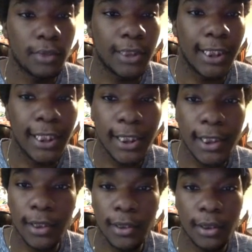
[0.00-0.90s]

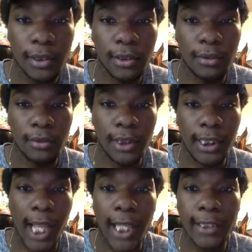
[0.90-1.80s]
Klin,
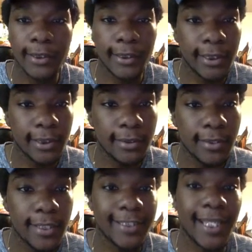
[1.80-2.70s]
Klein, Klin,
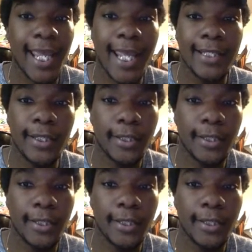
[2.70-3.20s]
Zan.